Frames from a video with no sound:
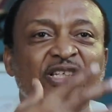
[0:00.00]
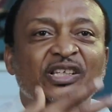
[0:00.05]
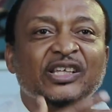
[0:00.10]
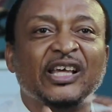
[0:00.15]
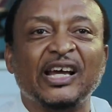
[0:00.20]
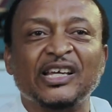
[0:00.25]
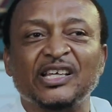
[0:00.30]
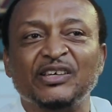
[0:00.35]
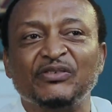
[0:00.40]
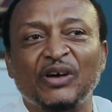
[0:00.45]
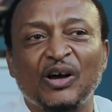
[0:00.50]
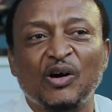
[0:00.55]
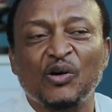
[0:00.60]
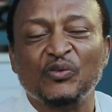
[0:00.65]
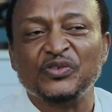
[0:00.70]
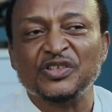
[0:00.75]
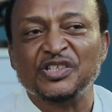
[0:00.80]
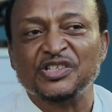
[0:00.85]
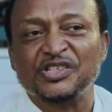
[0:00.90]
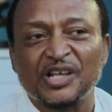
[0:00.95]
the caregiver
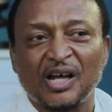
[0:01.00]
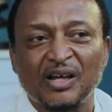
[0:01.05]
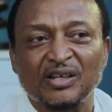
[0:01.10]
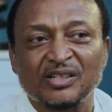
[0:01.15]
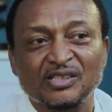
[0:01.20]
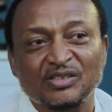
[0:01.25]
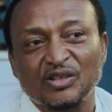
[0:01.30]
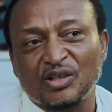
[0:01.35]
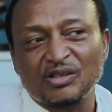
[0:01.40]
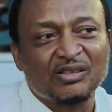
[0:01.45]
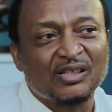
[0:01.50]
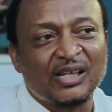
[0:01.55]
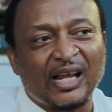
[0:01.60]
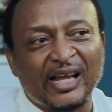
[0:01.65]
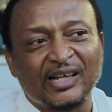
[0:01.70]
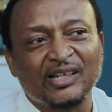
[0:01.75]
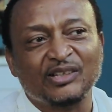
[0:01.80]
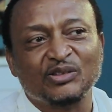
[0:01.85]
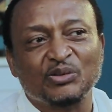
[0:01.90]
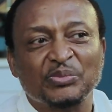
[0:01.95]
of this child? It's not
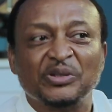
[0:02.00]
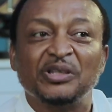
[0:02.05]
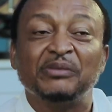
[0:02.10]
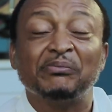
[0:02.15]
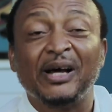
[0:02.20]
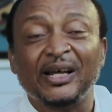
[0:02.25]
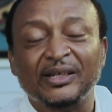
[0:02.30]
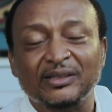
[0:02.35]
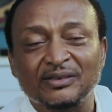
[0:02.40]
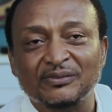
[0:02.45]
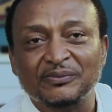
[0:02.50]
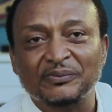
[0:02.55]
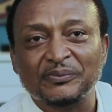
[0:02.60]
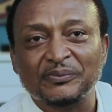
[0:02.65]
likely to be the man,